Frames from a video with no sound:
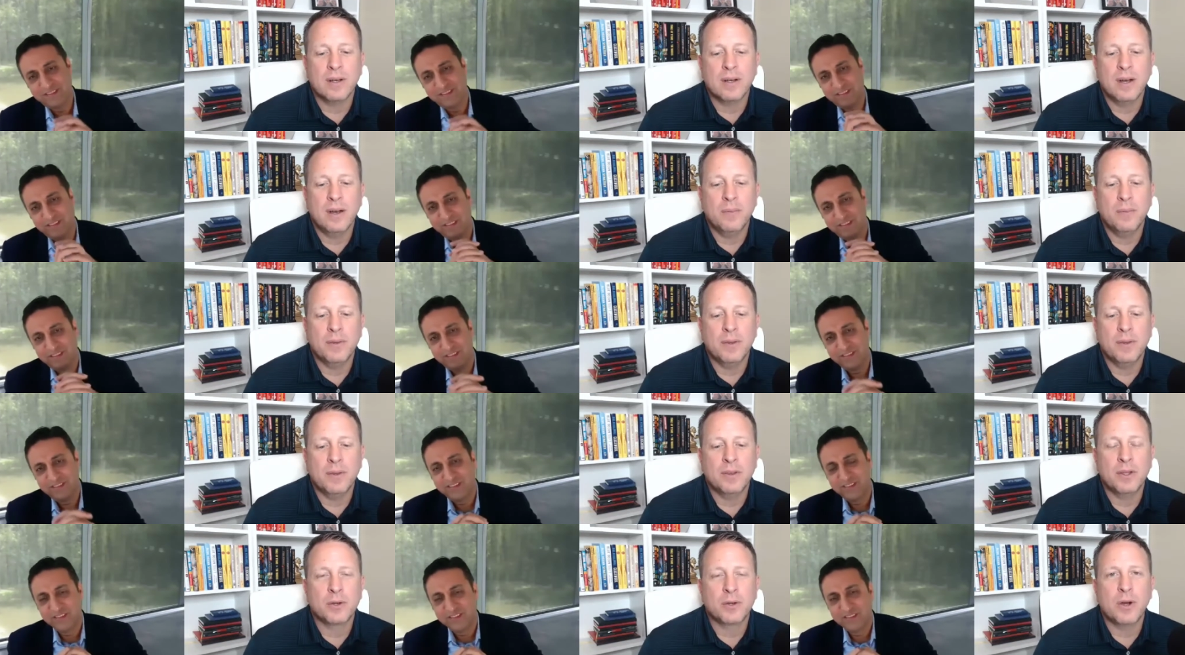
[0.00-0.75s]
Speaker 1: um,
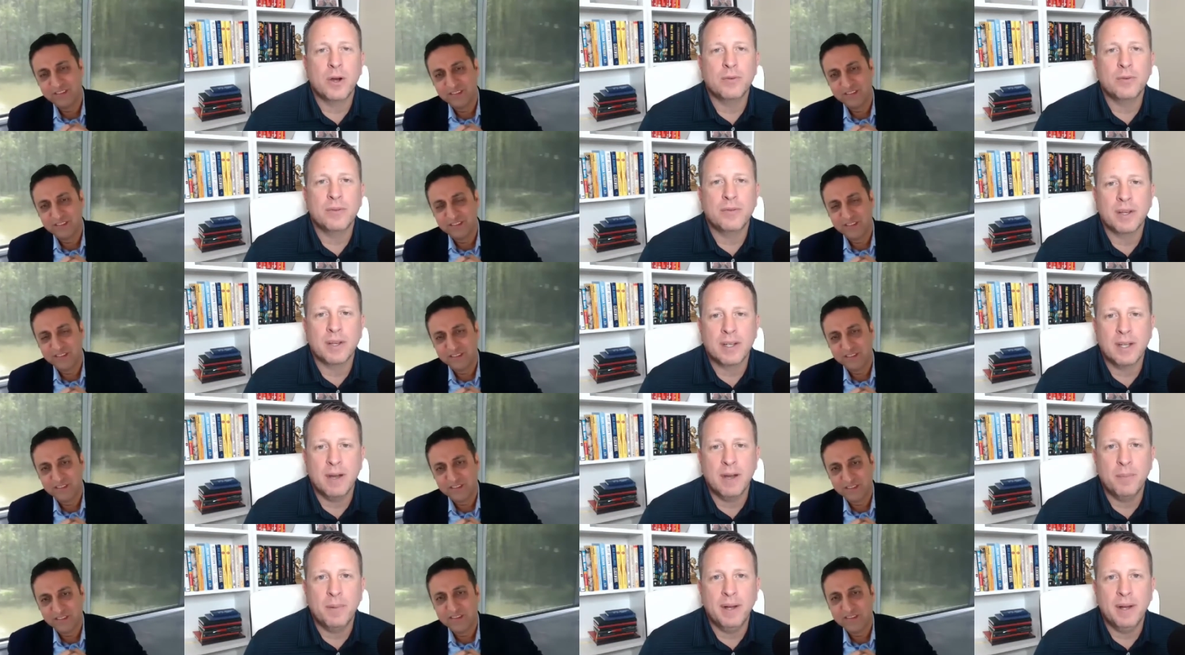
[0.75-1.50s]
the growth of the
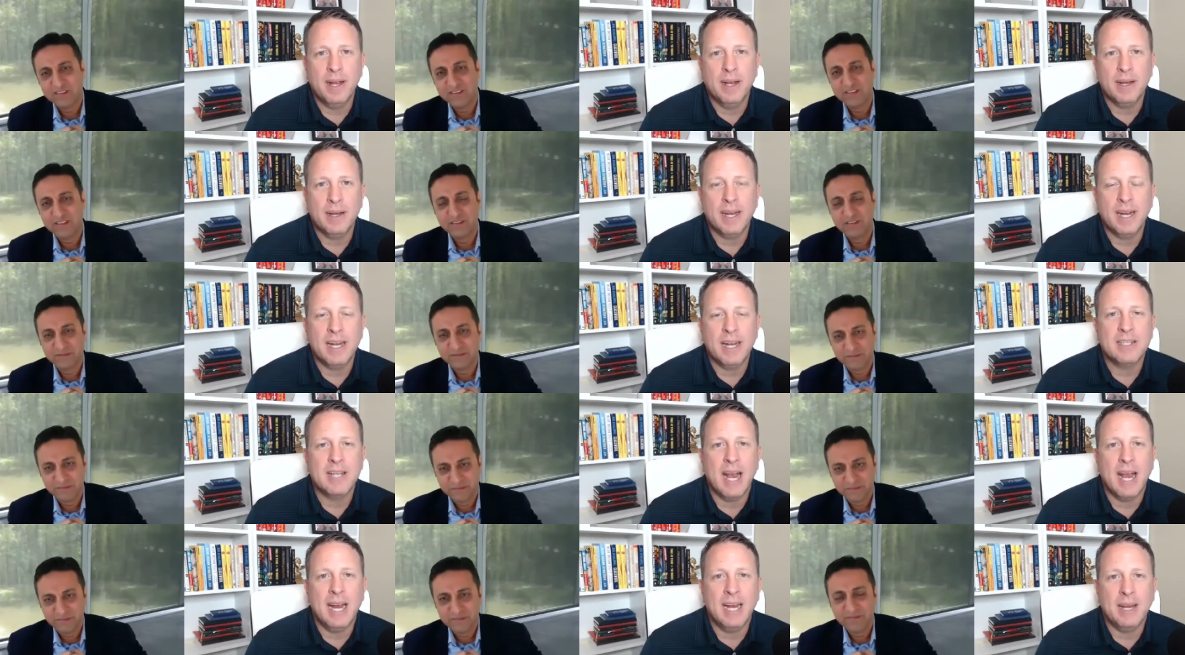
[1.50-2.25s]
company, getting to
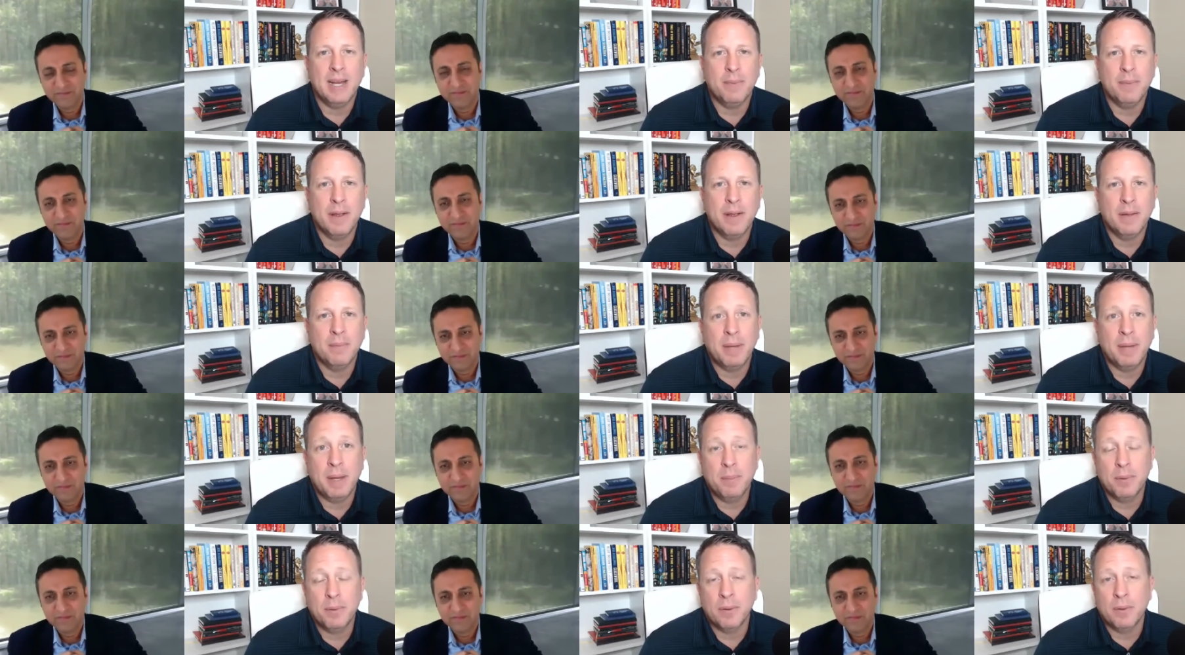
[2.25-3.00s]
eighty and
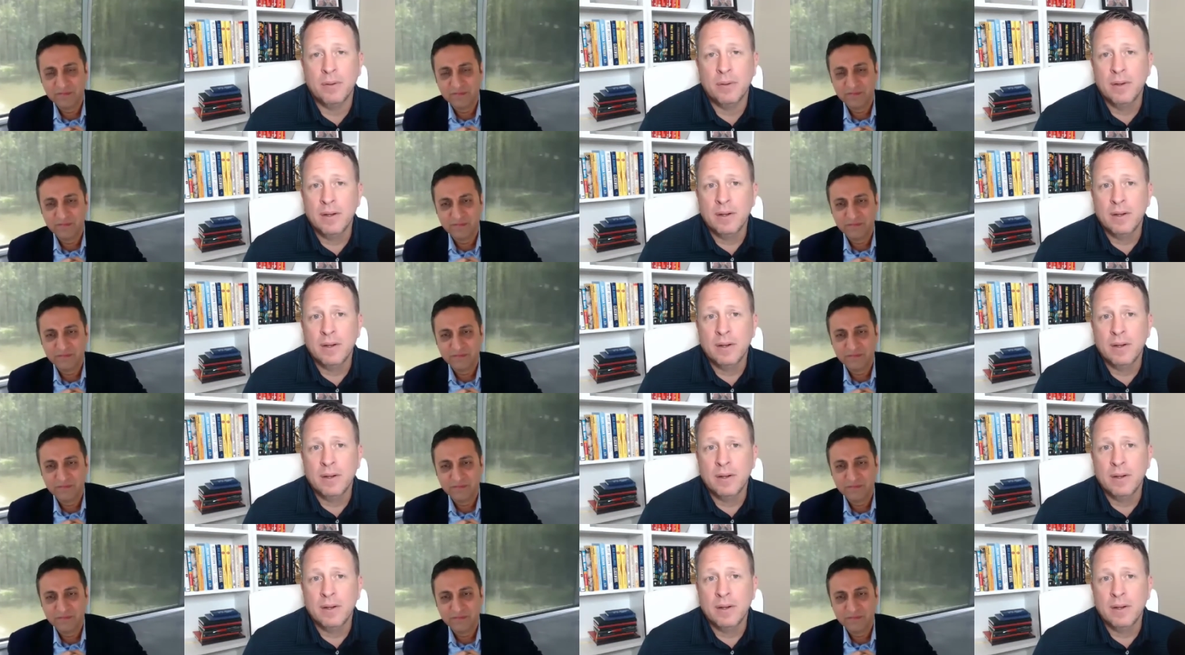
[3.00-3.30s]
people,